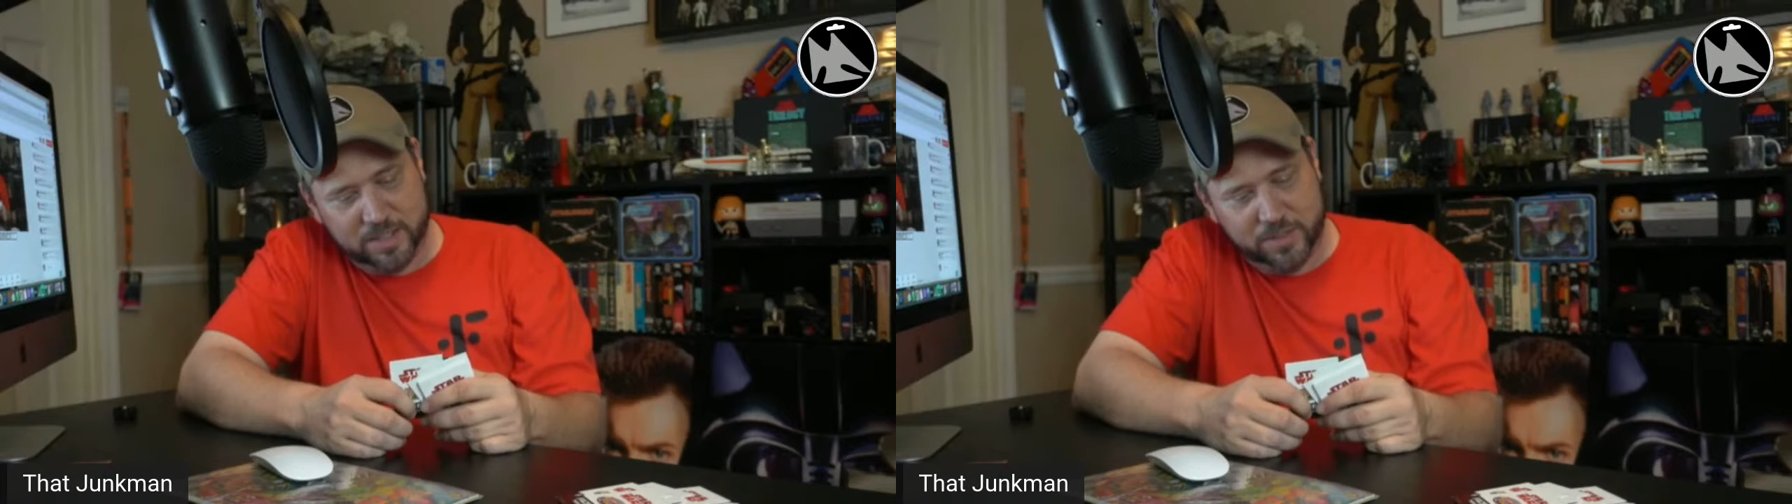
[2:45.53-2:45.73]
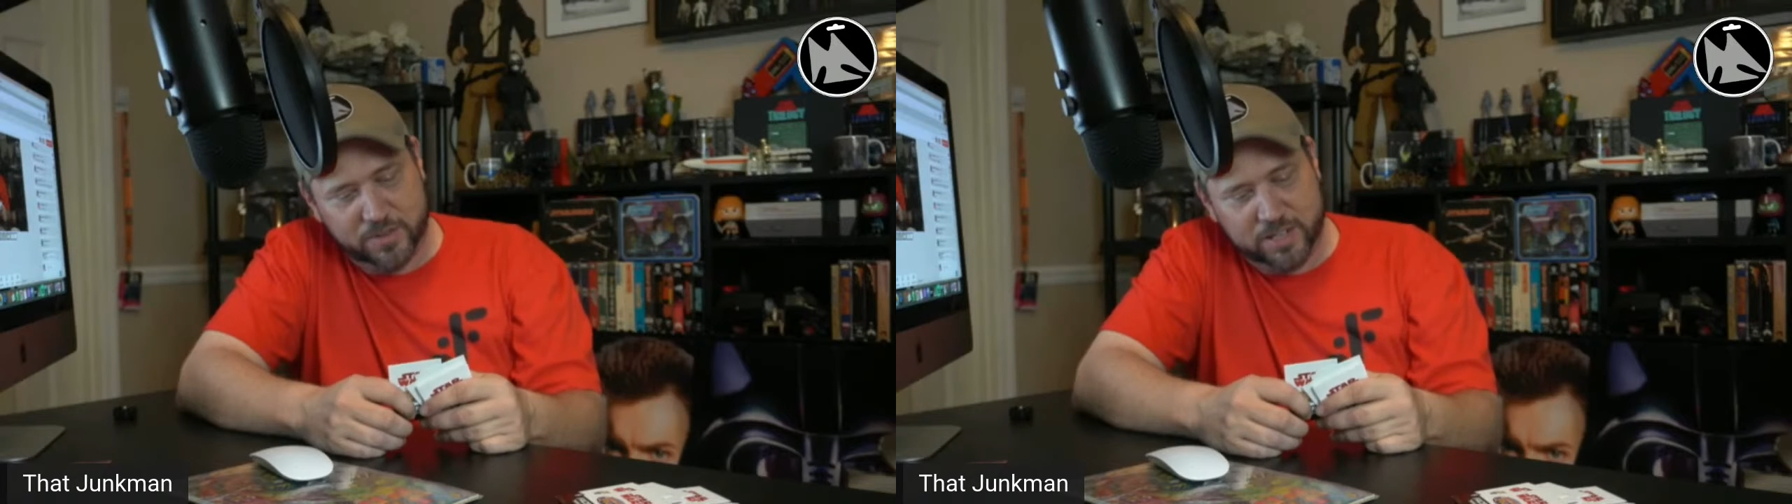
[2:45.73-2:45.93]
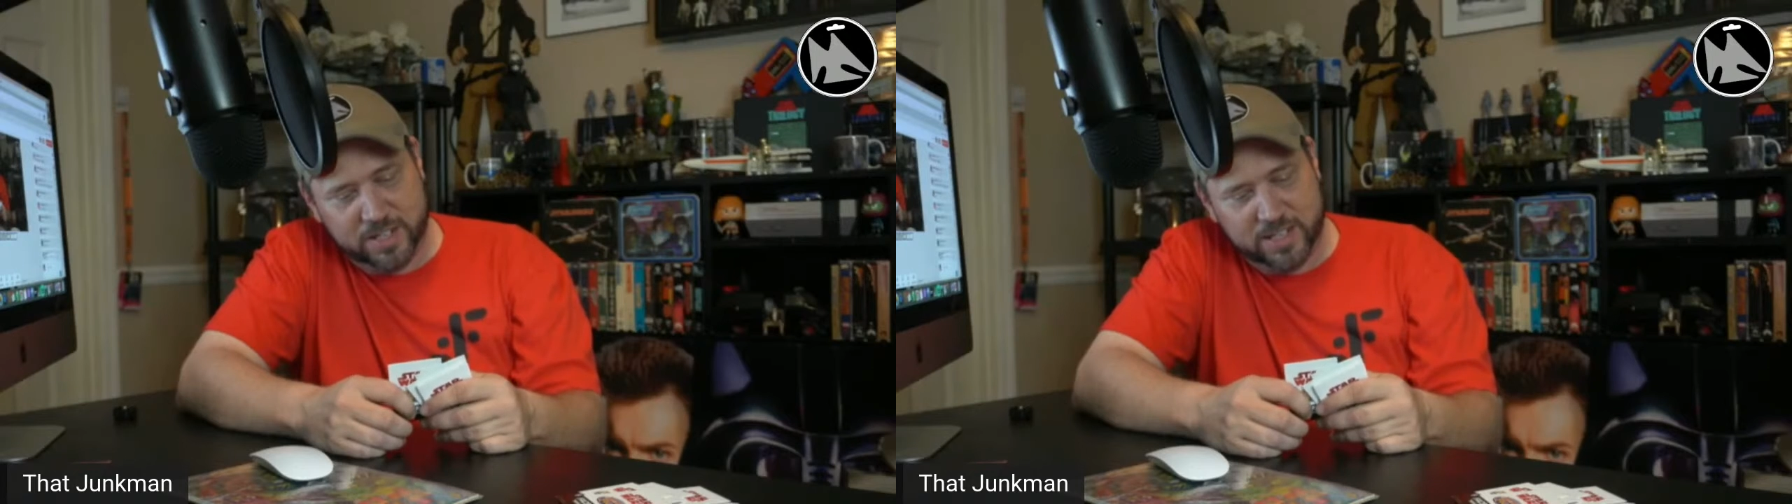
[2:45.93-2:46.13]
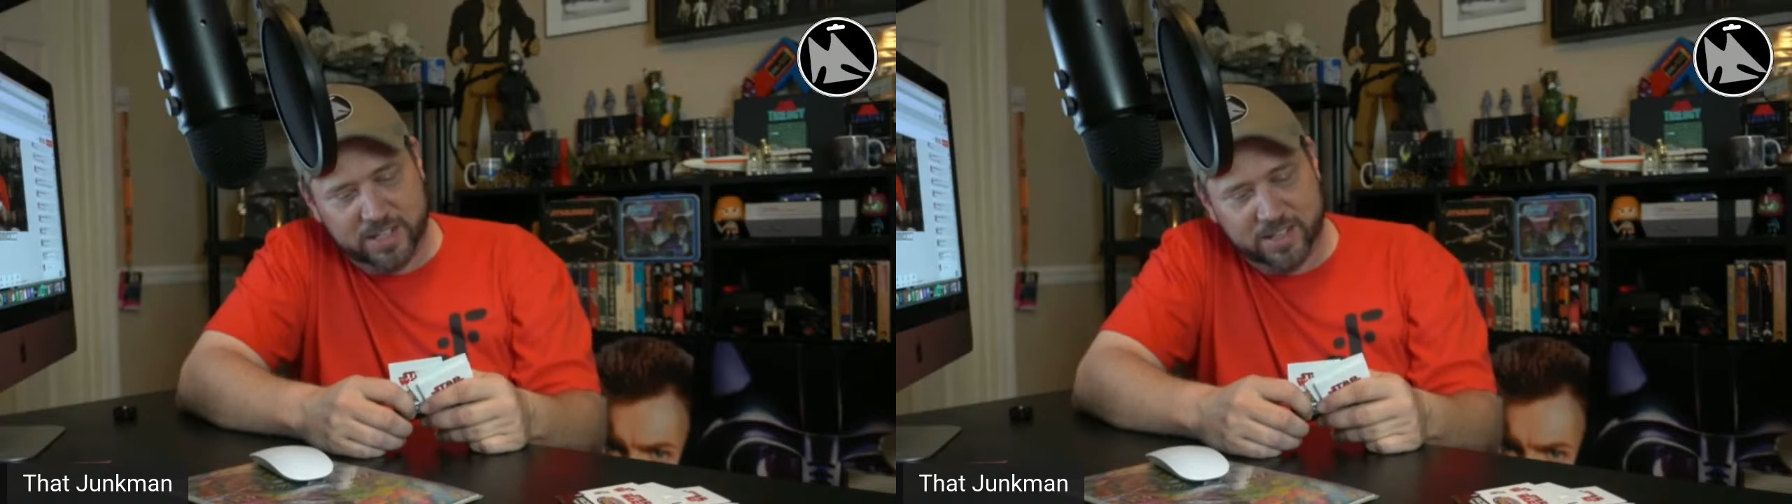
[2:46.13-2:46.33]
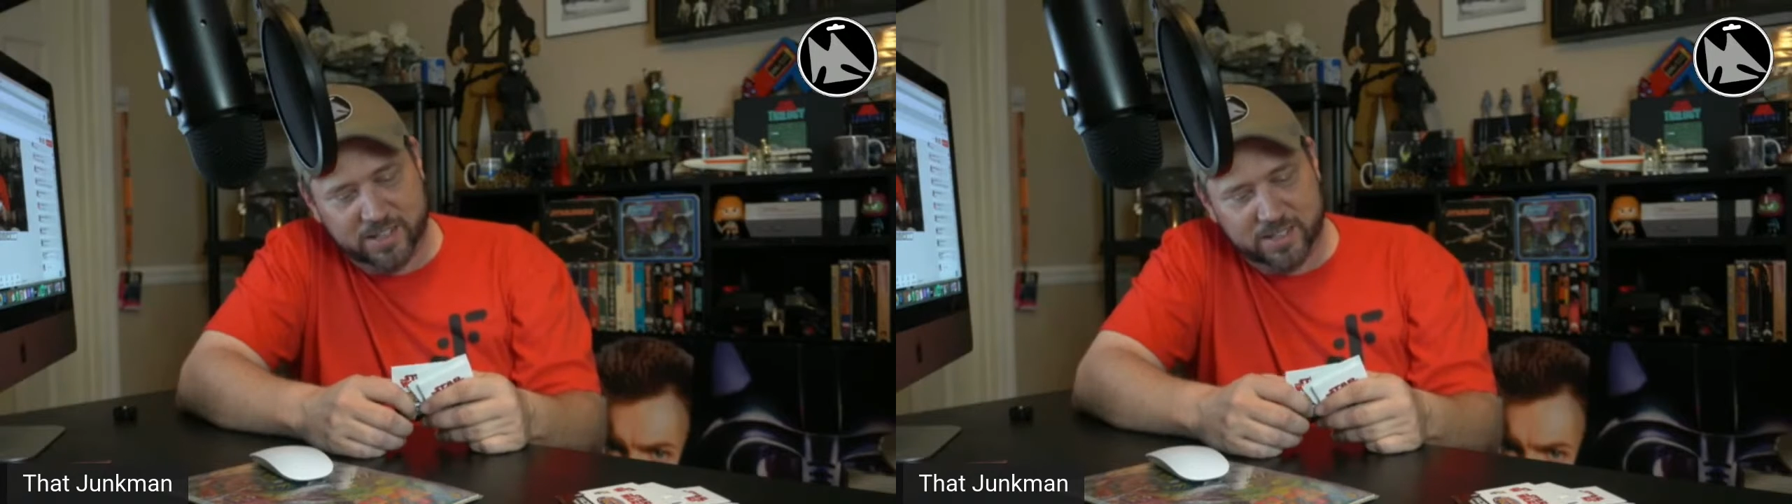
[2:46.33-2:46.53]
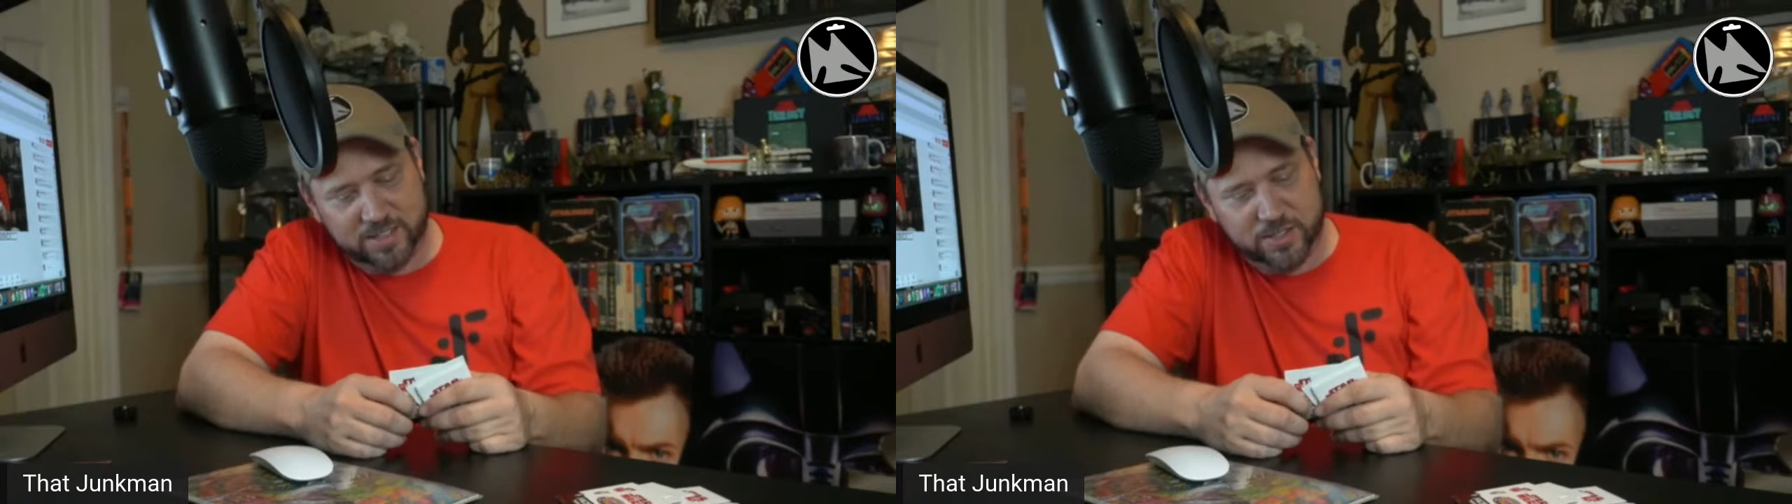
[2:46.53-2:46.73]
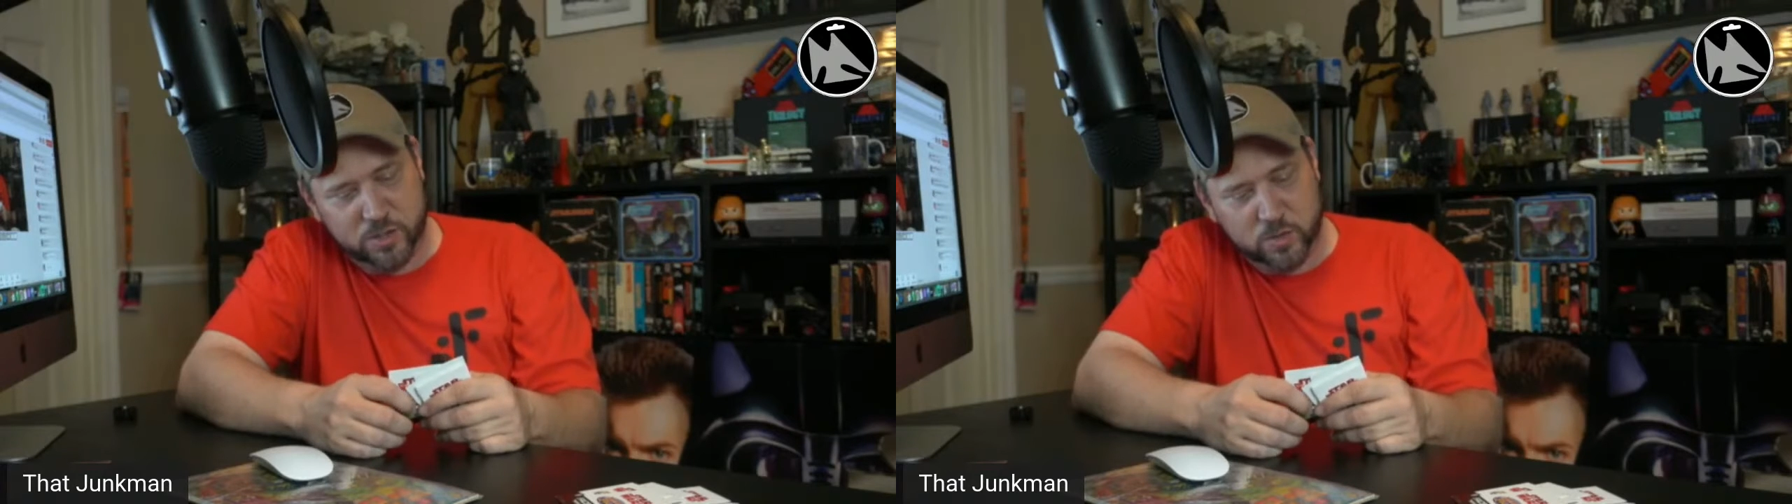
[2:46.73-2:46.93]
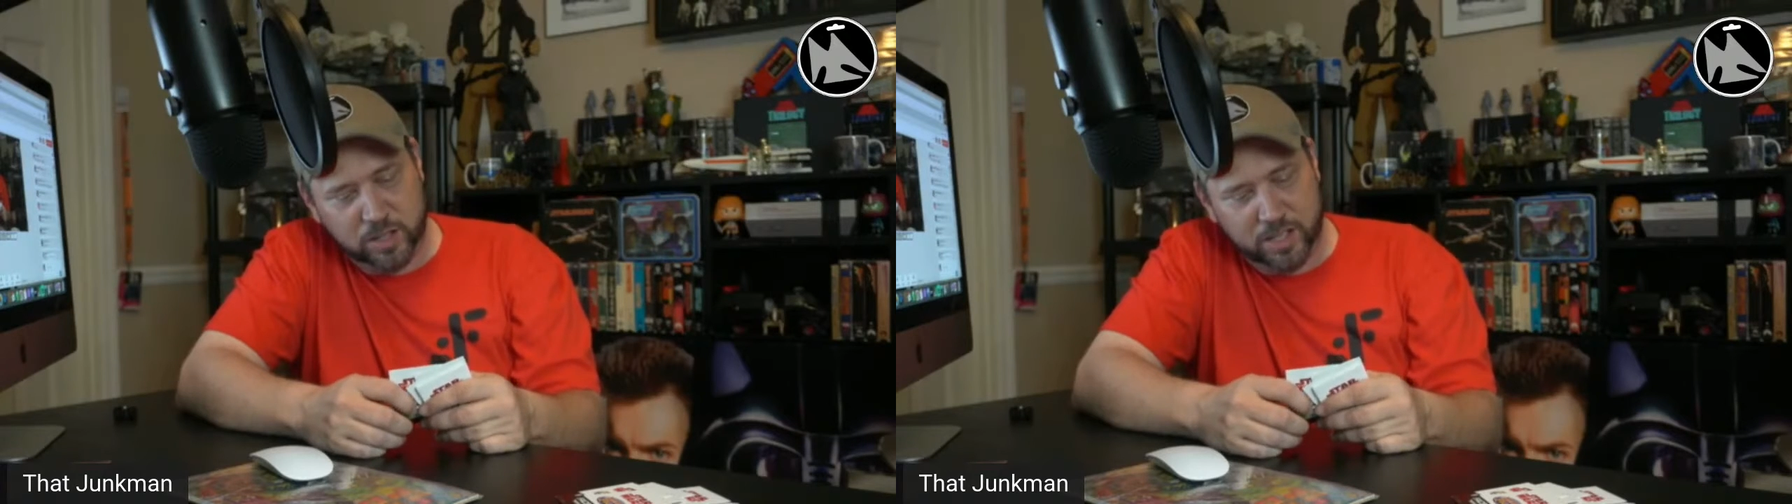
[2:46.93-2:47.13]
Three, anger.
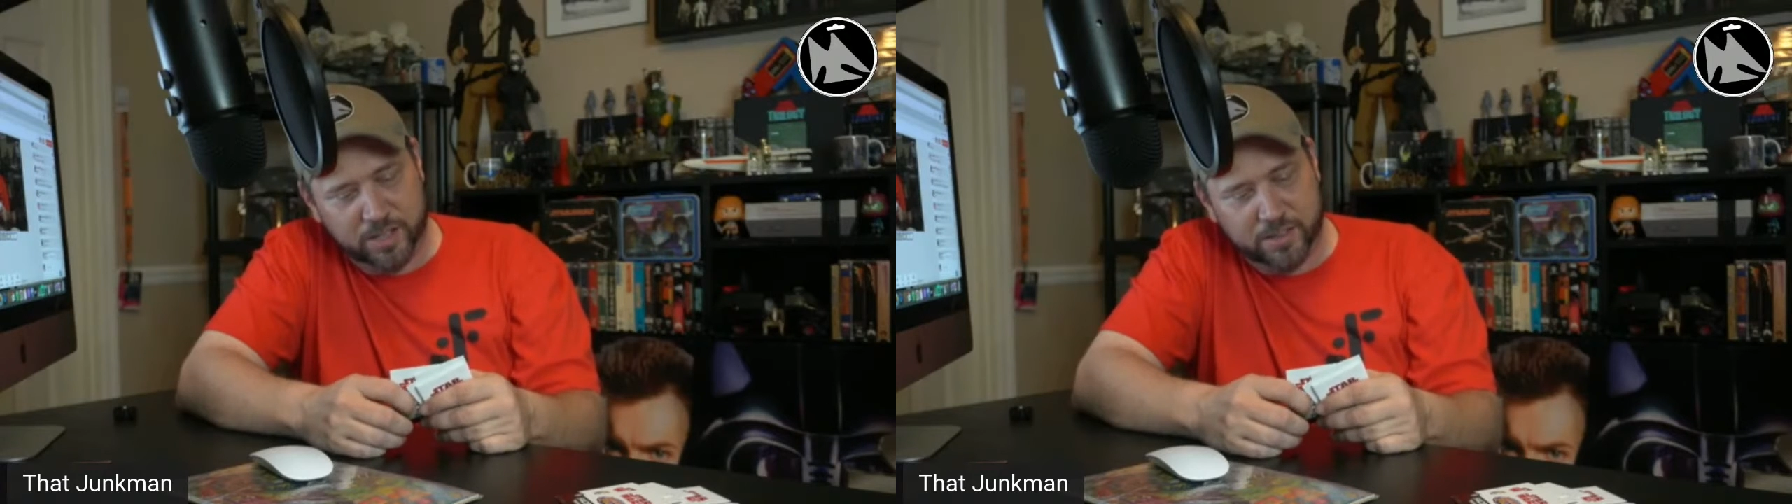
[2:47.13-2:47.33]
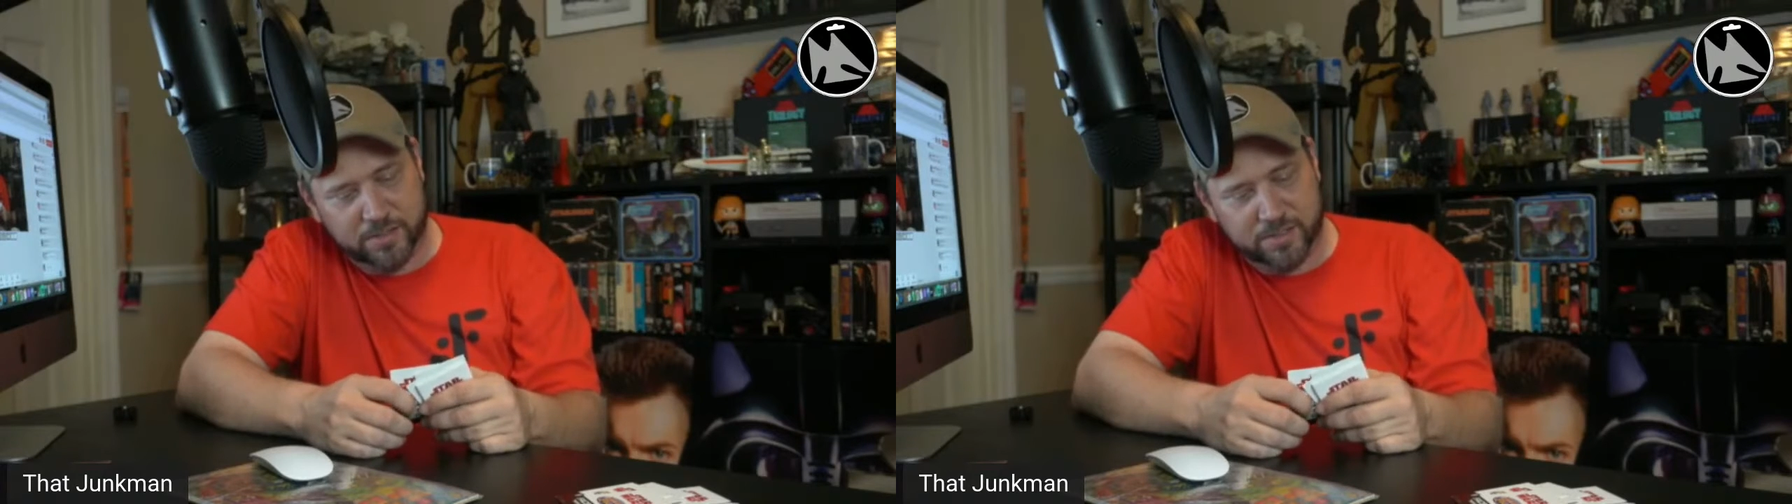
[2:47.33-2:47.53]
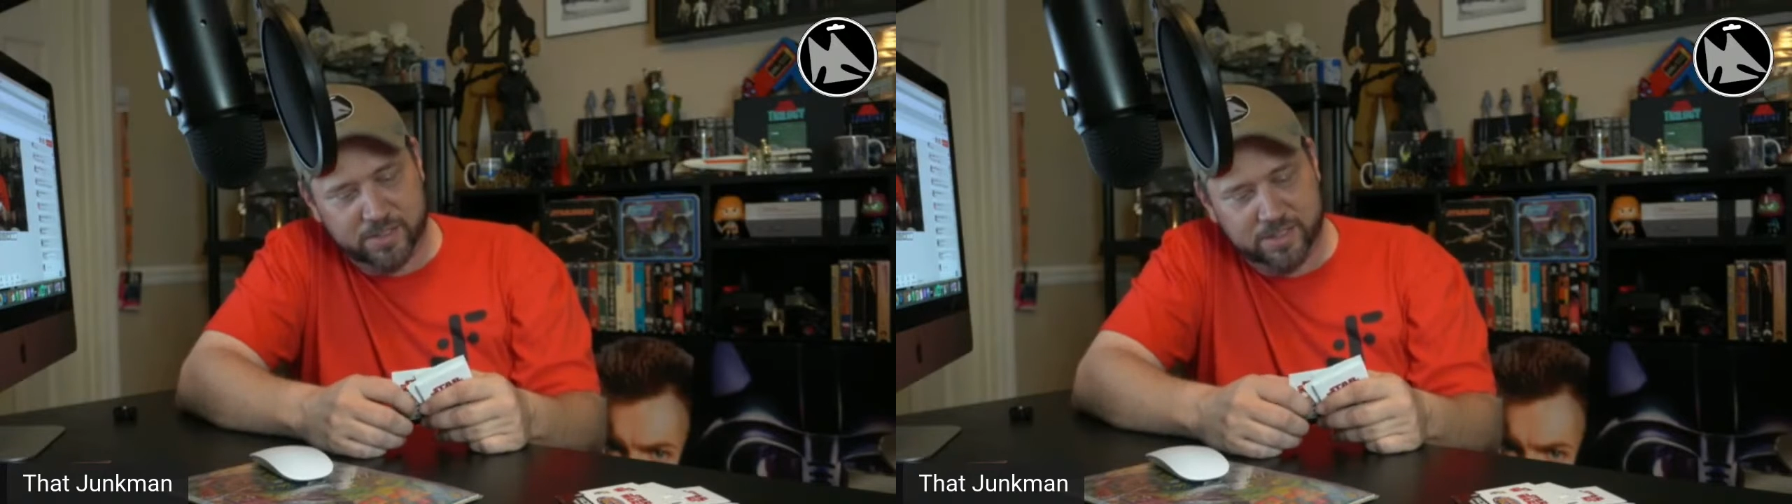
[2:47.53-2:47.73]
Two, love.